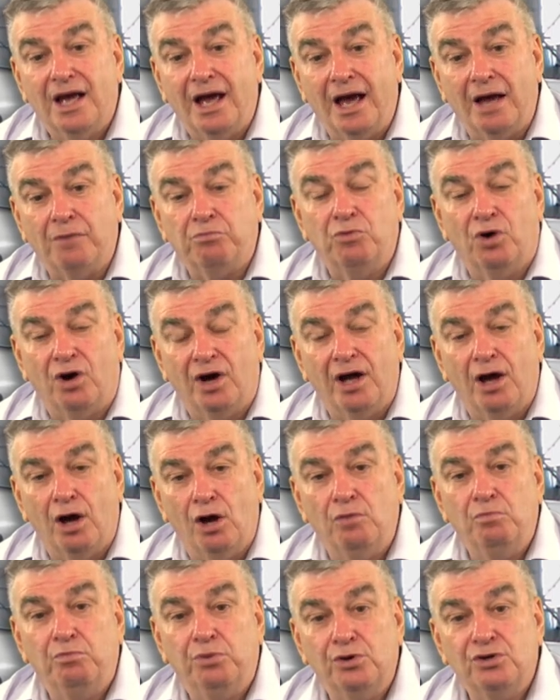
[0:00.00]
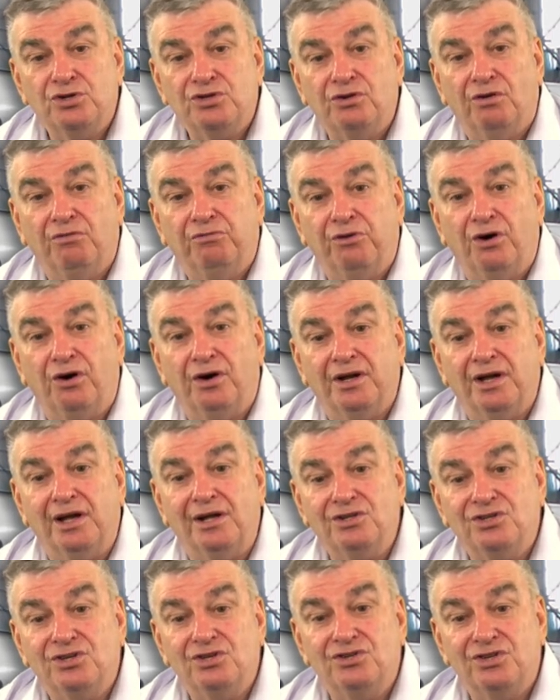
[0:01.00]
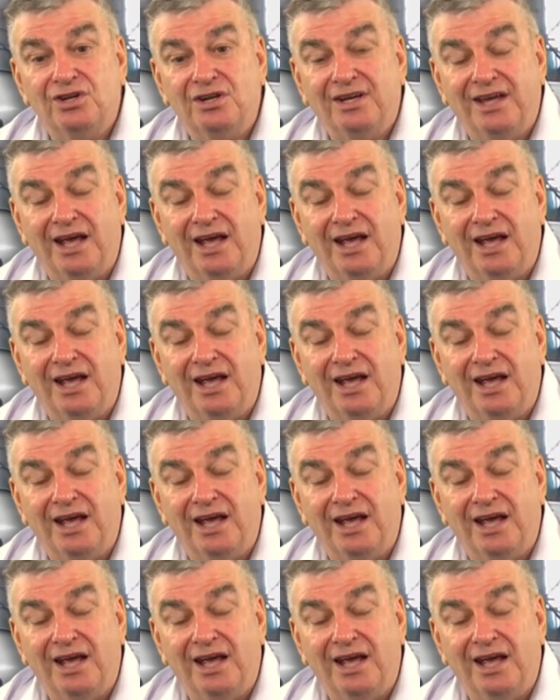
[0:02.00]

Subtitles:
at my own personal finances and